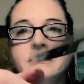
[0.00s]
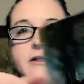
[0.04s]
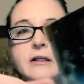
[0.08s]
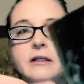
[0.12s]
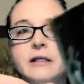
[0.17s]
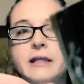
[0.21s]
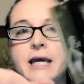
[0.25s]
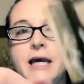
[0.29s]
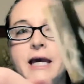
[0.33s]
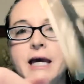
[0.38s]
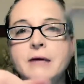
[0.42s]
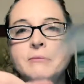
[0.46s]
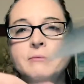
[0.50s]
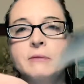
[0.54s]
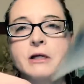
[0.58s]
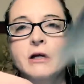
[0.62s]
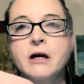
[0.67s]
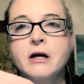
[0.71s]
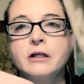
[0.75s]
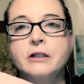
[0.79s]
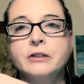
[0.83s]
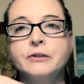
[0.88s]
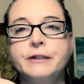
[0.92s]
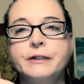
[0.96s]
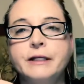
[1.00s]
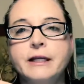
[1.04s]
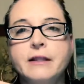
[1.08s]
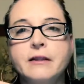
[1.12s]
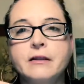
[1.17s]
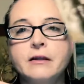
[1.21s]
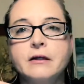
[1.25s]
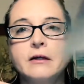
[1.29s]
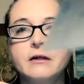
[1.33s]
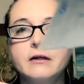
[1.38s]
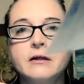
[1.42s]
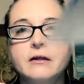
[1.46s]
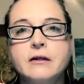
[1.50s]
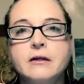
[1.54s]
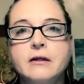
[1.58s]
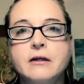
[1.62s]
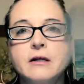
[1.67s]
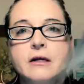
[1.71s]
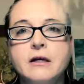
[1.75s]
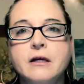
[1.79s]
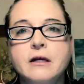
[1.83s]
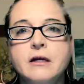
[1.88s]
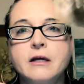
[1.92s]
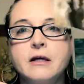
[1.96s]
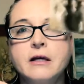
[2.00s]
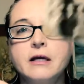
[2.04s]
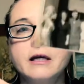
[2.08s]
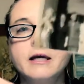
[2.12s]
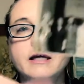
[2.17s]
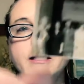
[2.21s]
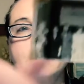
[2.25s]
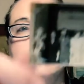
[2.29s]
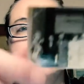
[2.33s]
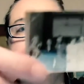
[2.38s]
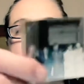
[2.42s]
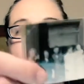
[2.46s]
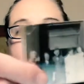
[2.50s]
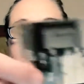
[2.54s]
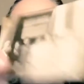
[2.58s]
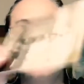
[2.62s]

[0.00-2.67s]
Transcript: not a cabinet card or anything. It's just